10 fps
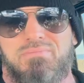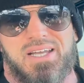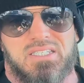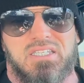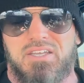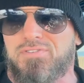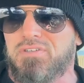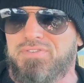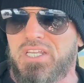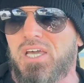That's a
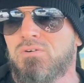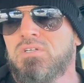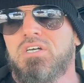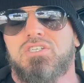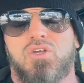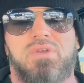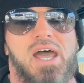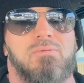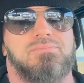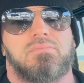different video. So now,